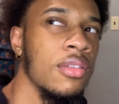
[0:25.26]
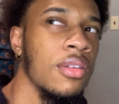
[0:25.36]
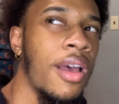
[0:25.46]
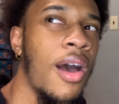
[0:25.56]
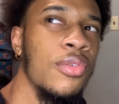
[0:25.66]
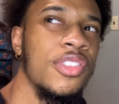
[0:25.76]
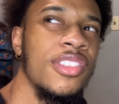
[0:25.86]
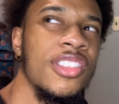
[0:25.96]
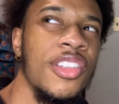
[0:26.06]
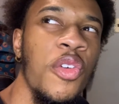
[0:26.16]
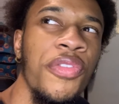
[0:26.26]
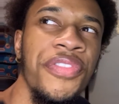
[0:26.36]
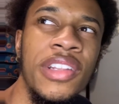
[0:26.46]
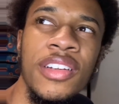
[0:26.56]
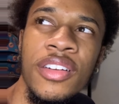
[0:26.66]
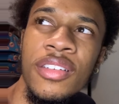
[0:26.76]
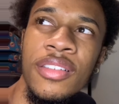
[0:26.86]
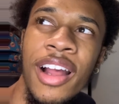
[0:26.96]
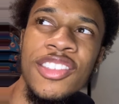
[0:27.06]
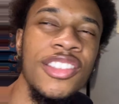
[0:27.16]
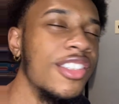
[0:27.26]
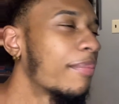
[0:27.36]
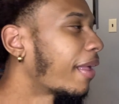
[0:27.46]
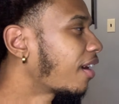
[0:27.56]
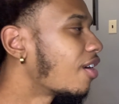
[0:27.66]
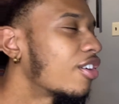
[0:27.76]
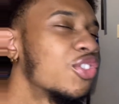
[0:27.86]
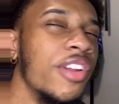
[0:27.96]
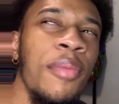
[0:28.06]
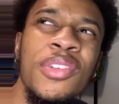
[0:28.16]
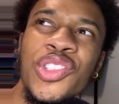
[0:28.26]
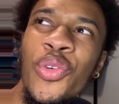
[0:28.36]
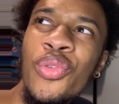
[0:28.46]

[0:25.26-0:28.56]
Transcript: How is this still filler? I just skipped like 100 episodes.